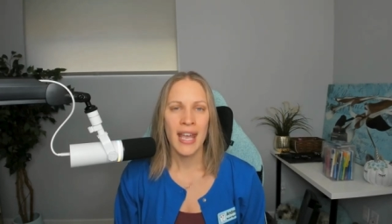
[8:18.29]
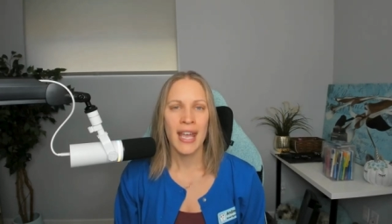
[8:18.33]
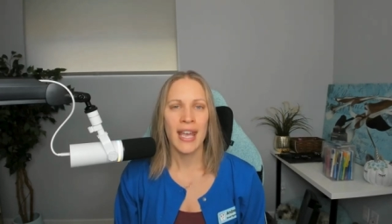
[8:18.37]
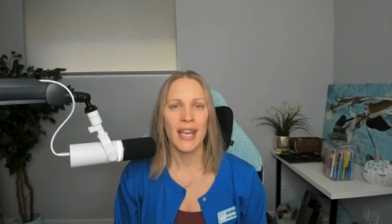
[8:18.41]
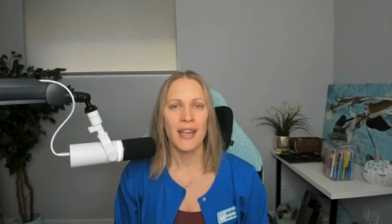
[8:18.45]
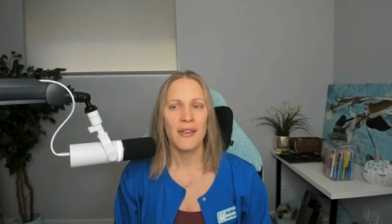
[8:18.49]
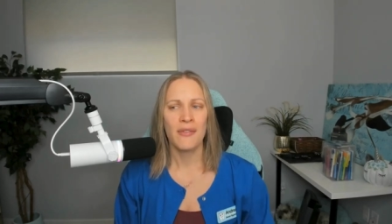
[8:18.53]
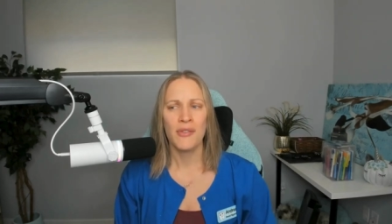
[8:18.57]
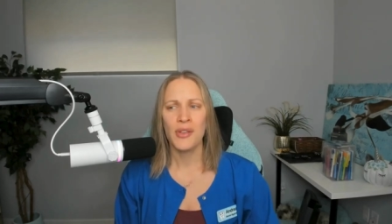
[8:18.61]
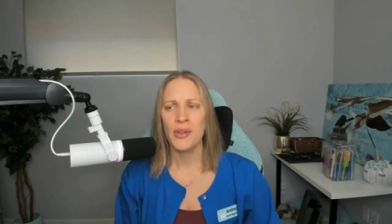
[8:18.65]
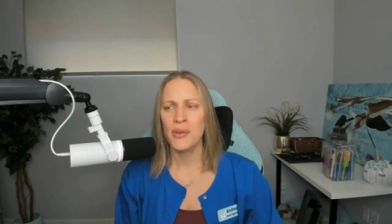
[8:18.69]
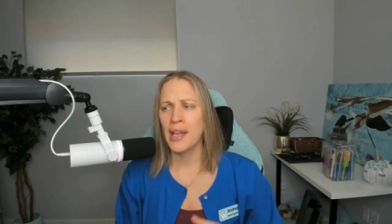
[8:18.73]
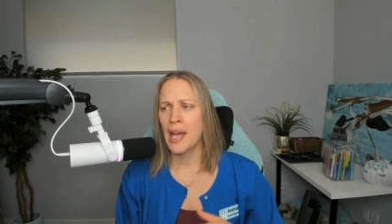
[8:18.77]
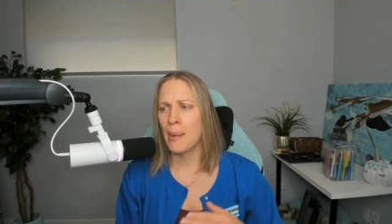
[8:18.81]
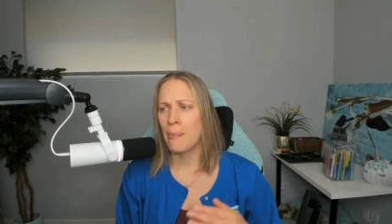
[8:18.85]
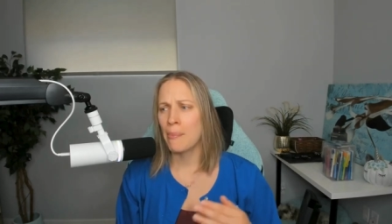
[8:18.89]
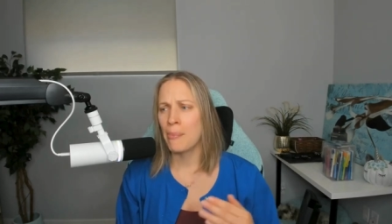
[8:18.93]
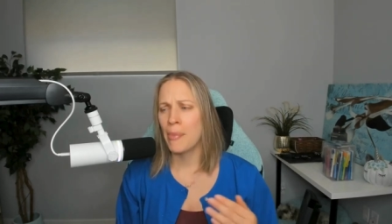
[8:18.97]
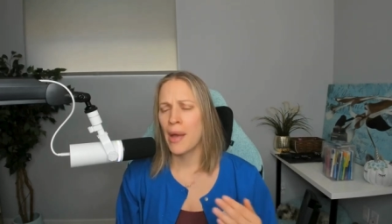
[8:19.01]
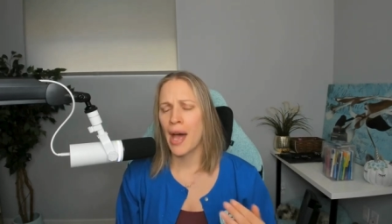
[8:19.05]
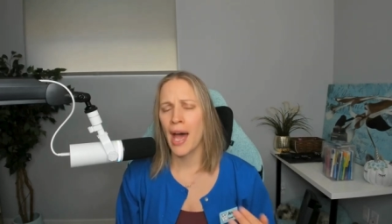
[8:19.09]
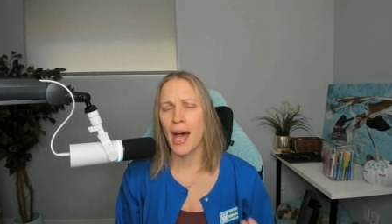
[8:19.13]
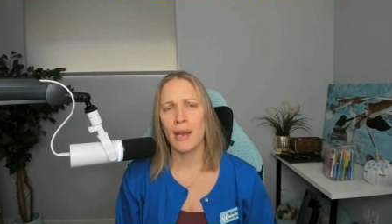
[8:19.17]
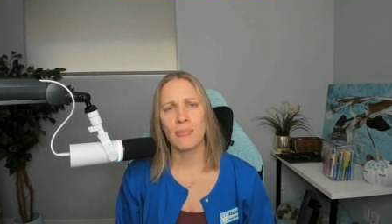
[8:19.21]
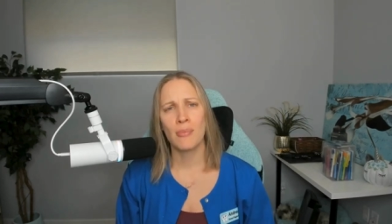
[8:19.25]
If you get
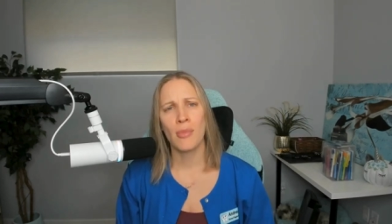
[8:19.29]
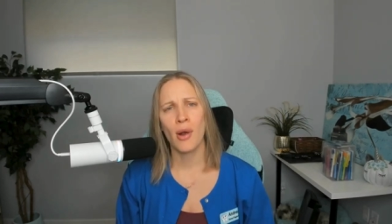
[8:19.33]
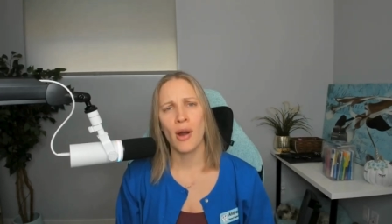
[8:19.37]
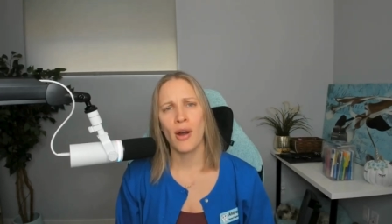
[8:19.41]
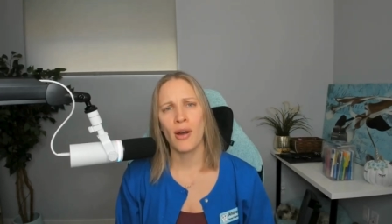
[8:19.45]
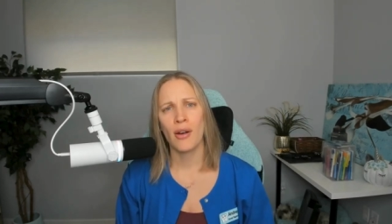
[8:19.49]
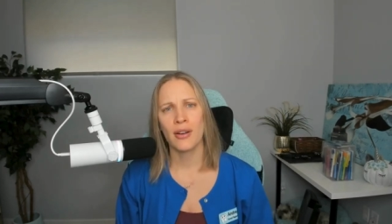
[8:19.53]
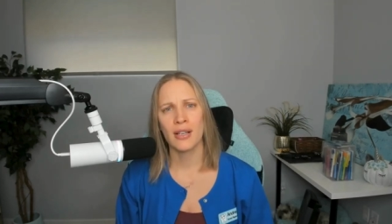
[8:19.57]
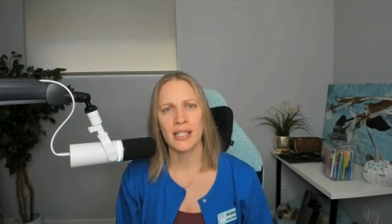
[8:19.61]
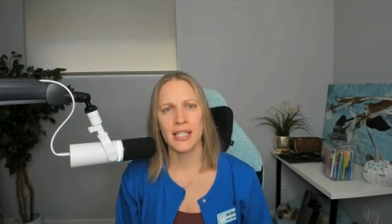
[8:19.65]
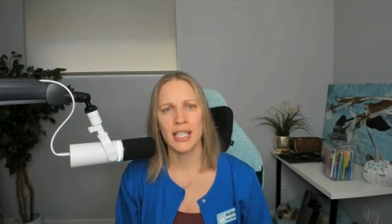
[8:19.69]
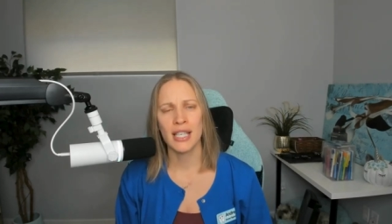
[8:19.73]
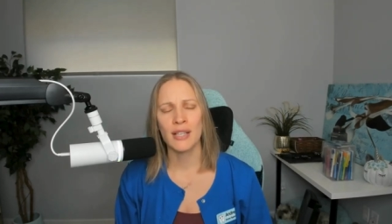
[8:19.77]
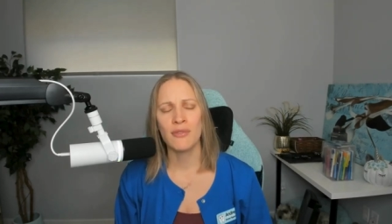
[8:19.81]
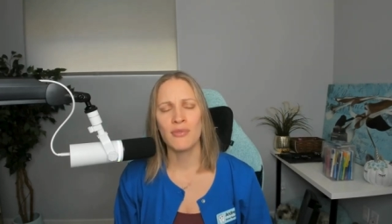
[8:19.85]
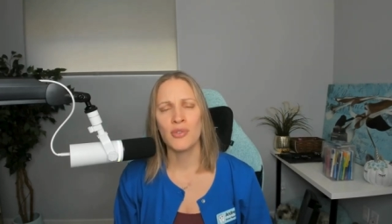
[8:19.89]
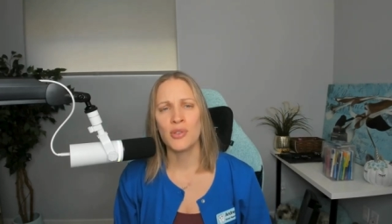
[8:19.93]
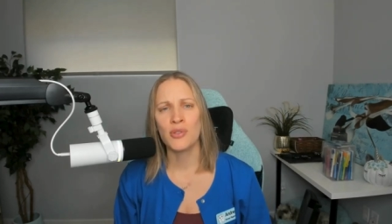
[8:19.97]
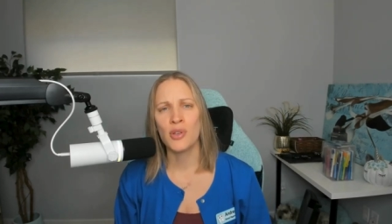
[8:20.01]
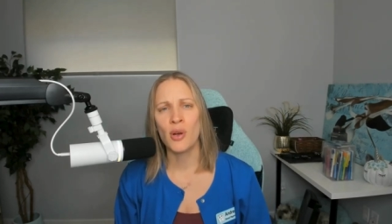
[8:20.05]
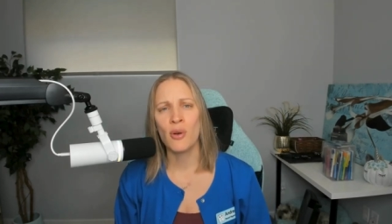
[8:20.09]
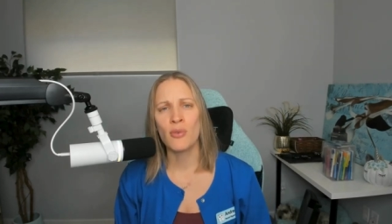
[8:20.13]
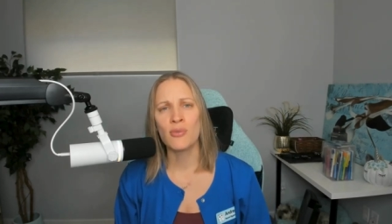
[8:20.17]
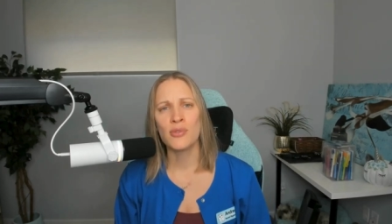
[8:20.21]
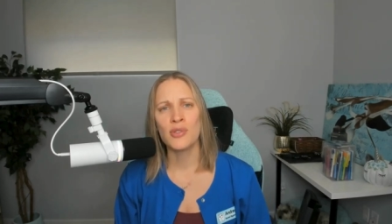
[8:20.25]
bad marks, if you
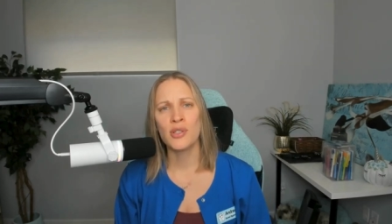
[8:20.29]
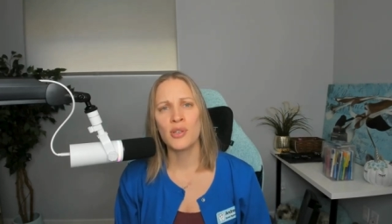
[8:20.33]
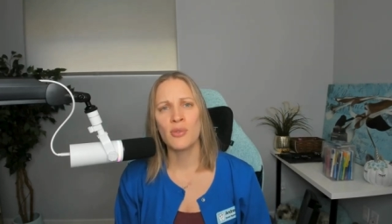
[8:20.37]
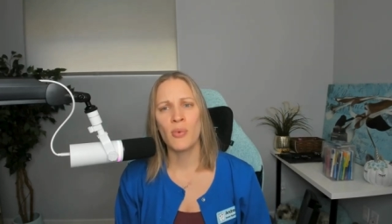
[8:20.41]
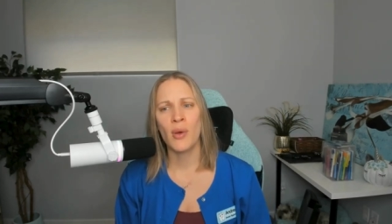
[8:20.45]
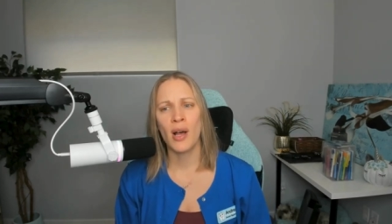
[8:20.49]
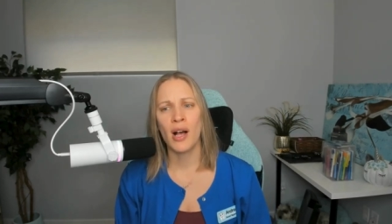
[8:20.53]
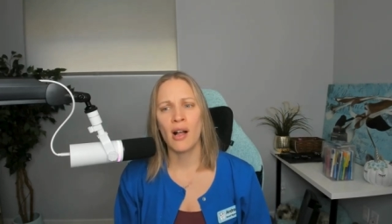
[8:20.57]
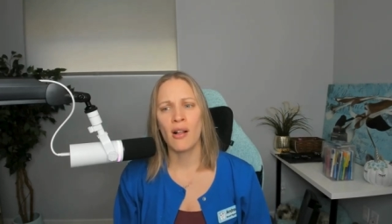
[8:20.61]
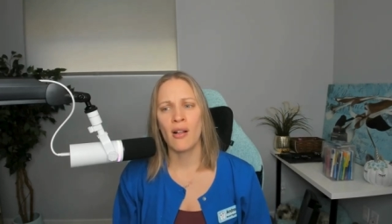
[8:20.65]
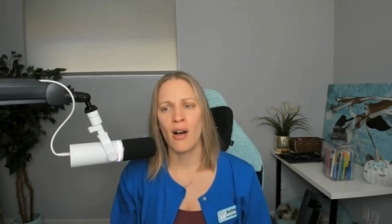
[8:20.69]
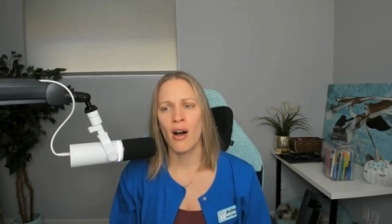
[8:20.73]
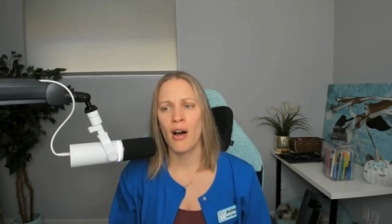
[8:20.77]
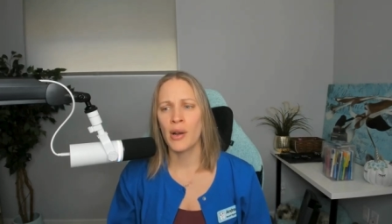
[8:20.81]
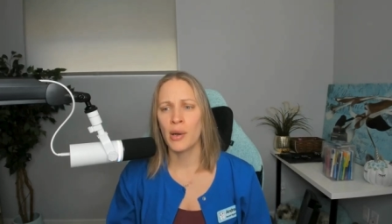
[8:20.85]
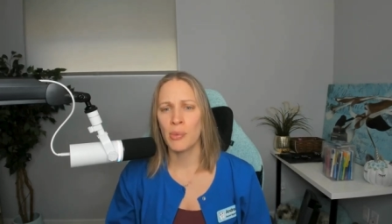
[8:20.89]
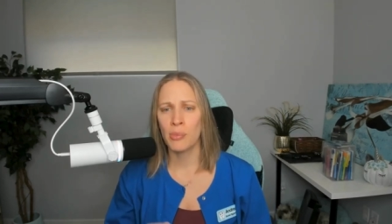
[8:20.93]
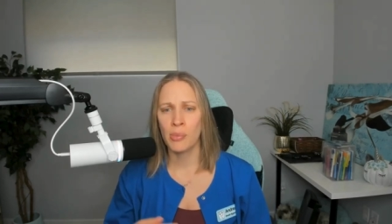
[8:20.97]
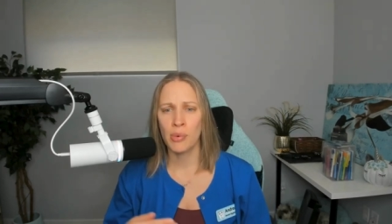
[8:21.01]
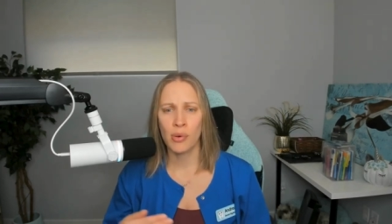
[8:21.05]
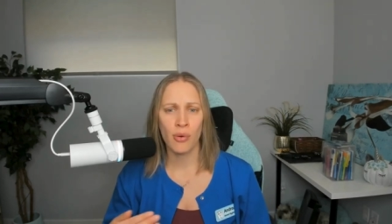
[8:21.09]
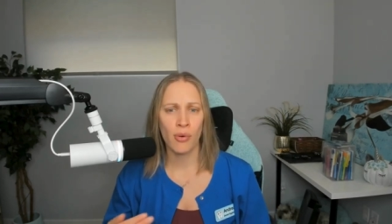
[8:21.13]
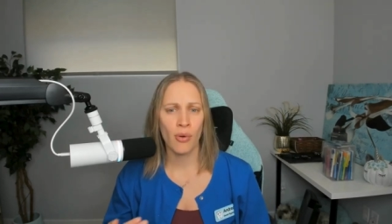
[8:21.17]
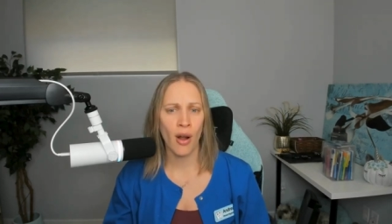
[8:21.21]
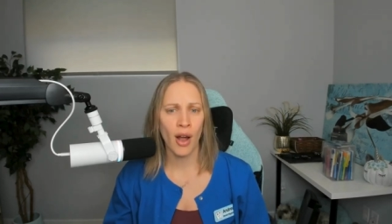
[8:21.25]
don't do well on a
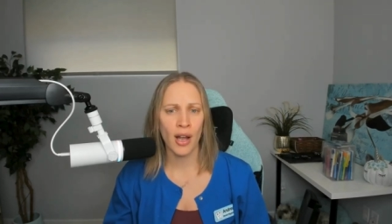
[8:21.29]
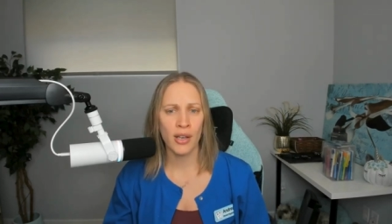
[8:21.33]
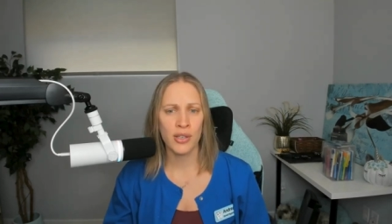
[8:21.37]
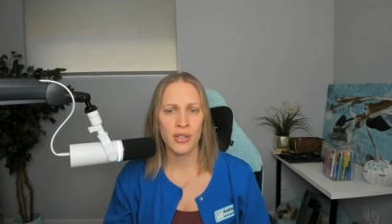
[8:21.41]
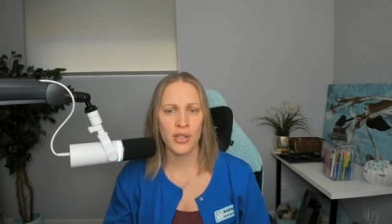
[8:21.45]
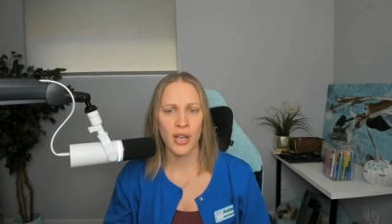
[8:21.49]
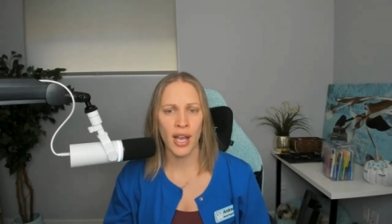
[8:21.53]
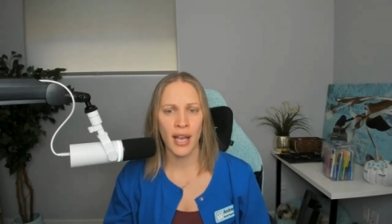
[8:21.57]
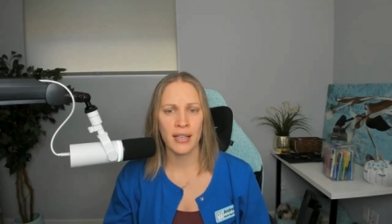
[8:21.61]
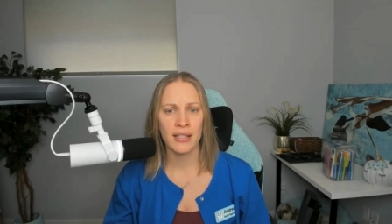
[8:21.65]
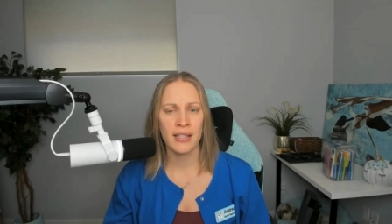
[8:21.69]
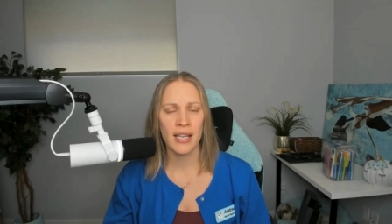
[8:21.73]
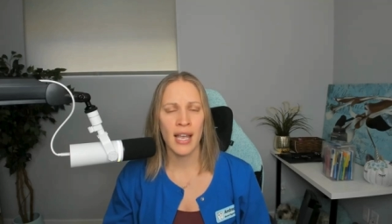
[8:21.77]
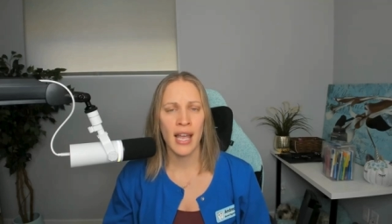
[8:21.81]
project,